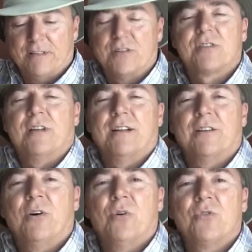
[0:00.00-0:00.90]
The
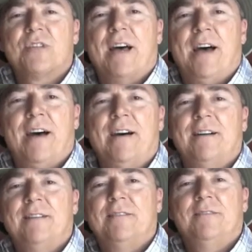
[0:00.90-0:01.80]
sun goes
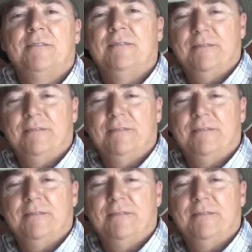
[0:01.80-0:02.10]
down